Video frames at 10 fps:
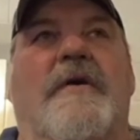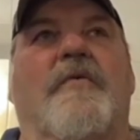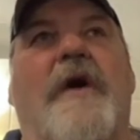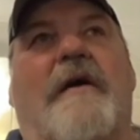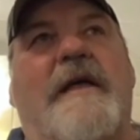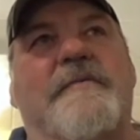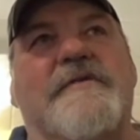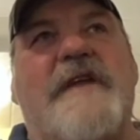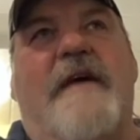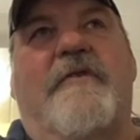Well, he
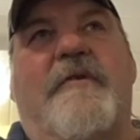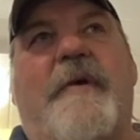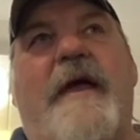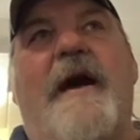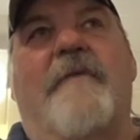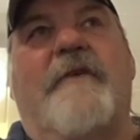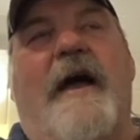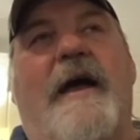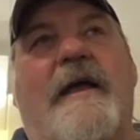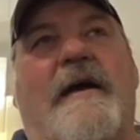was never the payoff
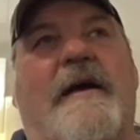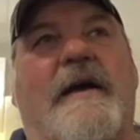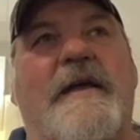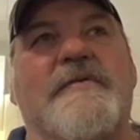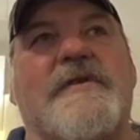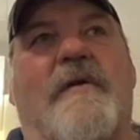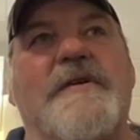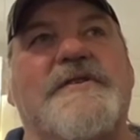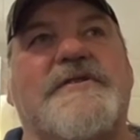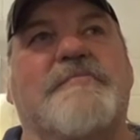guy. Uh, he was
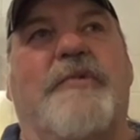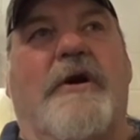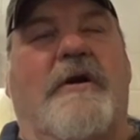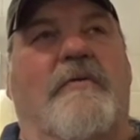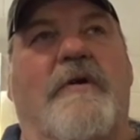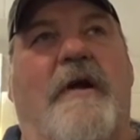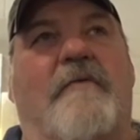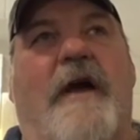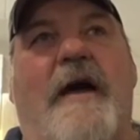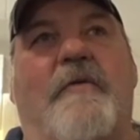always just a booker
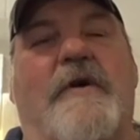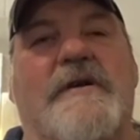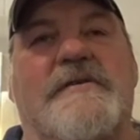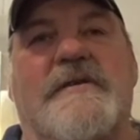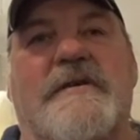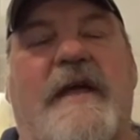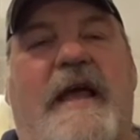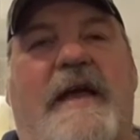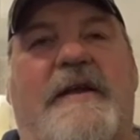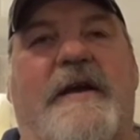wherever I was,
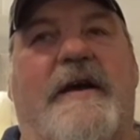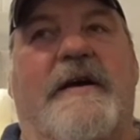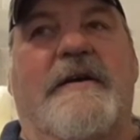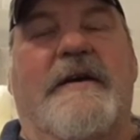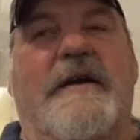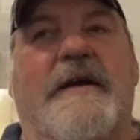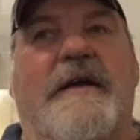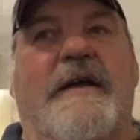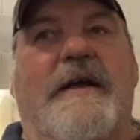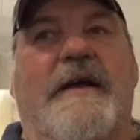and uh,
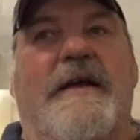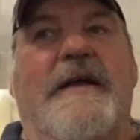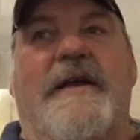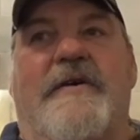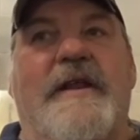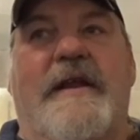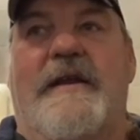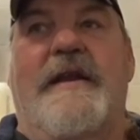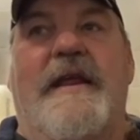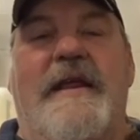you know
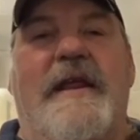he,